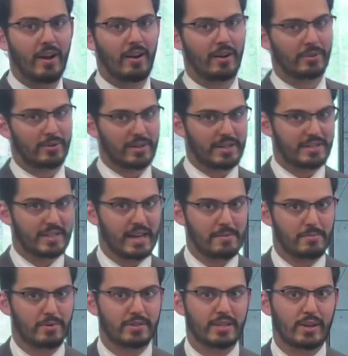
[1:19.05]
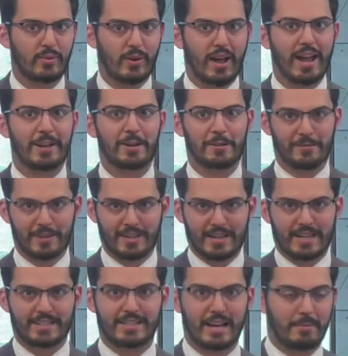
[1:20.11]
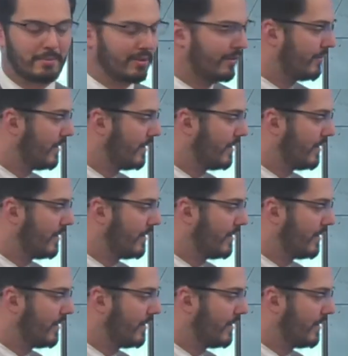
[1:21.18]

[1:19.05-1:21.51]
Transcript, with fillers: are going to stay mostly quiet over the next couple of